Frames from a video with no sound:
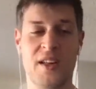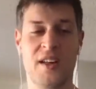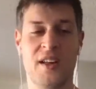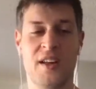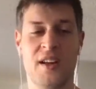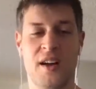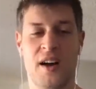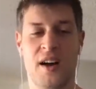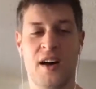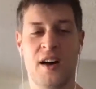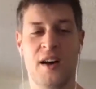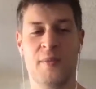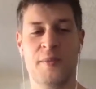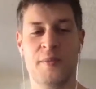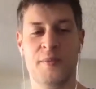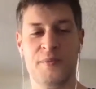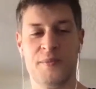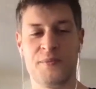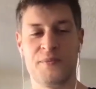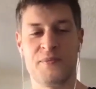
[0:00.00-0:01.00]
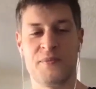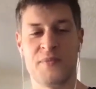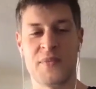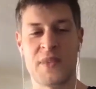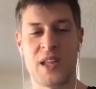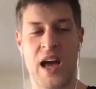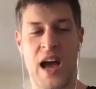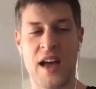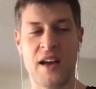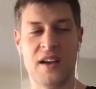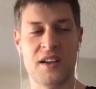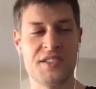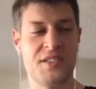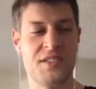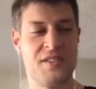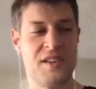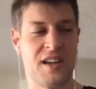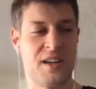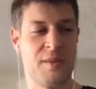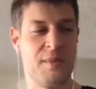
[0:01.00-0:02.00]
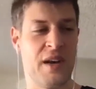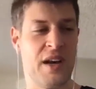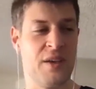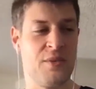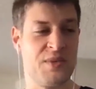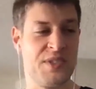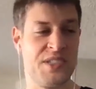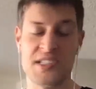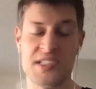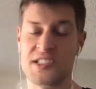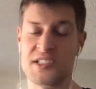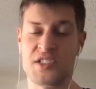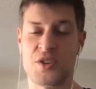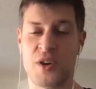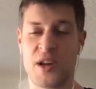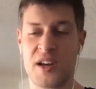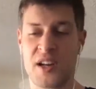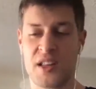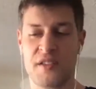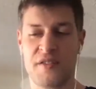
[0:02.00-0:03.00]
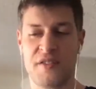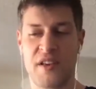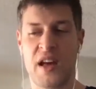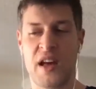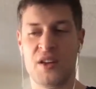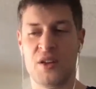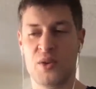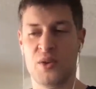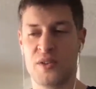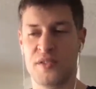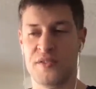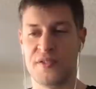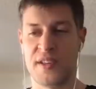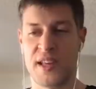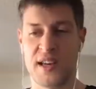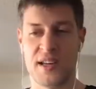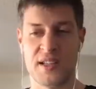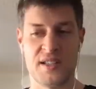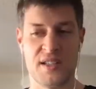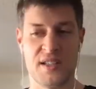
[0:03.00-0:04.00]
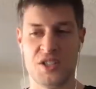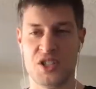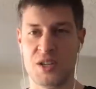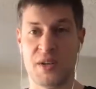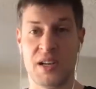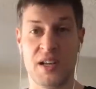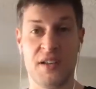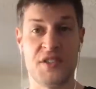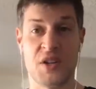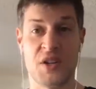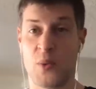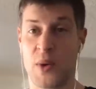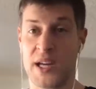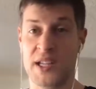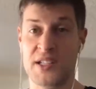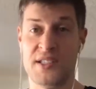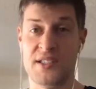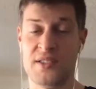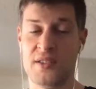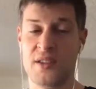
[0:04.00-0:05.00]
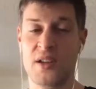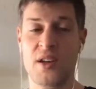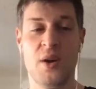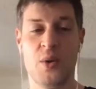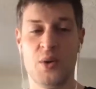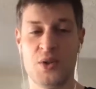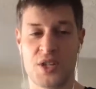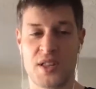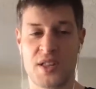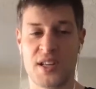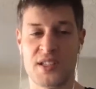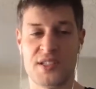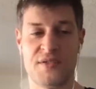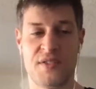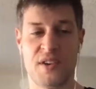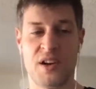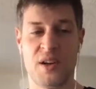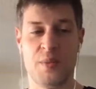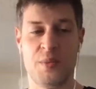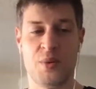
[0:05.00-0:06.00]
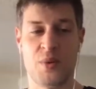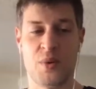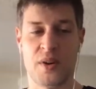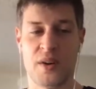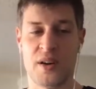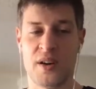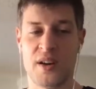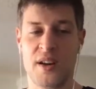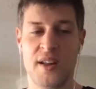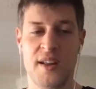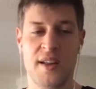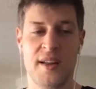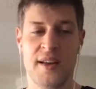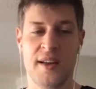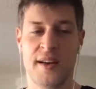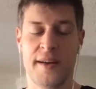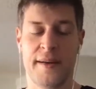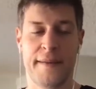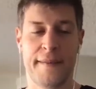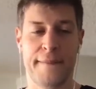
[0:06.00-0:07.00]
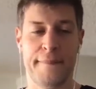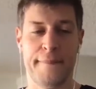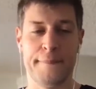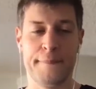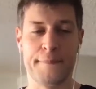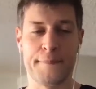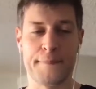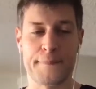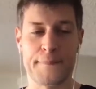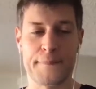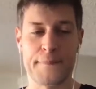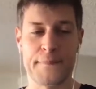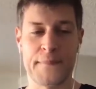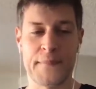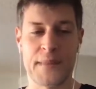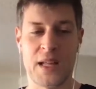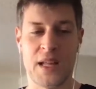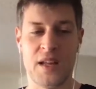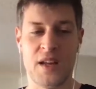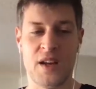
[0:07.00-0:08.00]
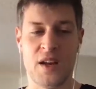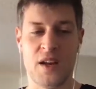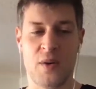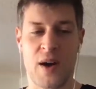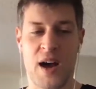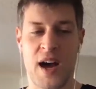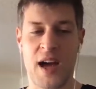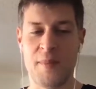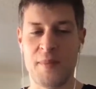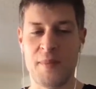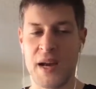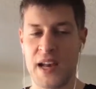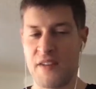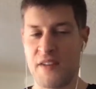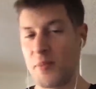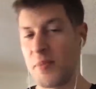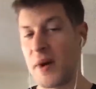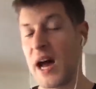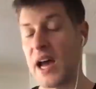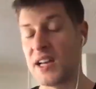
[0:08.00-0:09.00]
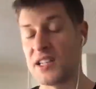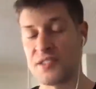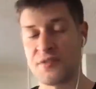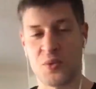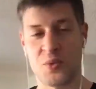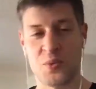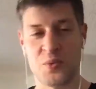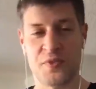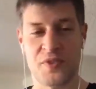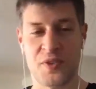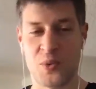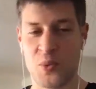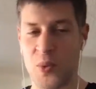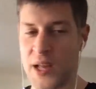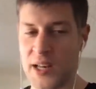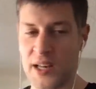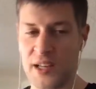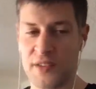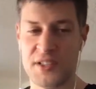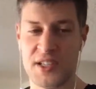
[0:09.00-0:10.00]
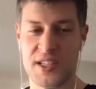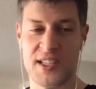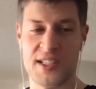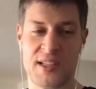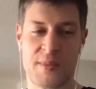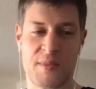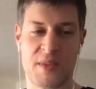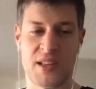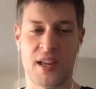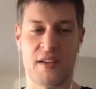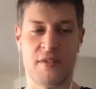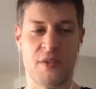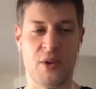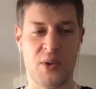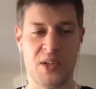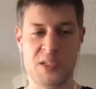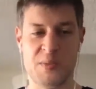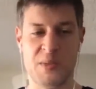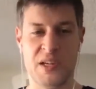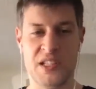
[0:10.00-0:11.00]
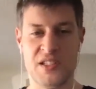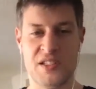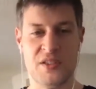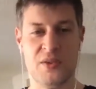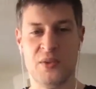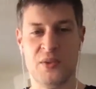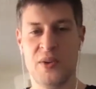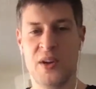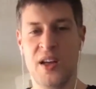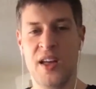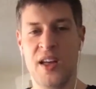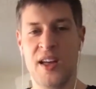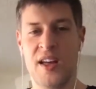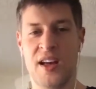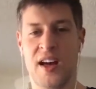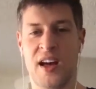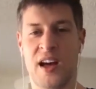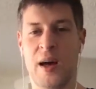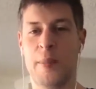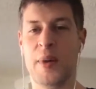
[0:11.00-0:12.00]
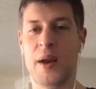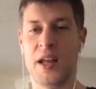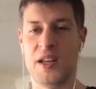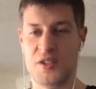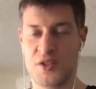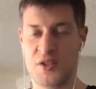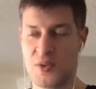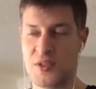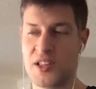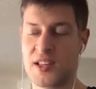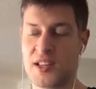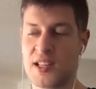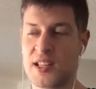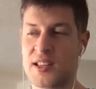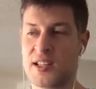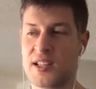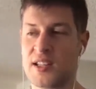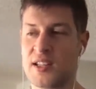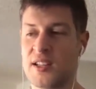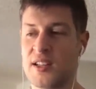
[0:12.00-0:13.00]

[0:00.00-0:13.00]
Um, I also talk about resistance training and the value of getting to the gym and lifting weights, which I think is very important. Um, you know, I might have a bias for for weightlifting; it's something that I've always been into, uh, but I do think that the